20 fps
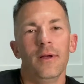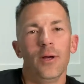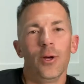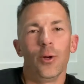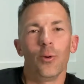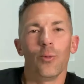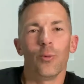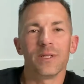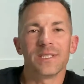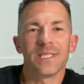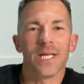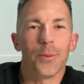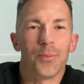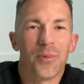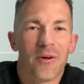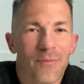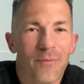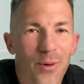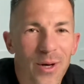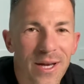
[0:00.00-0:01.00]
What's up,
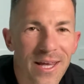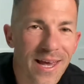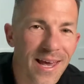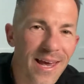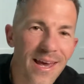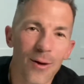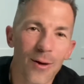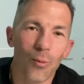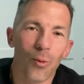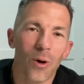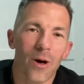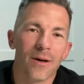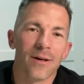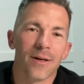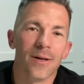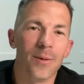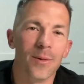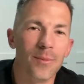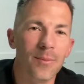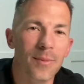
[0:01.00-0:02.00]
everybody? Hey,
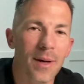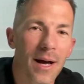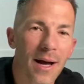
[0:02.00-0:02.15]
welcome.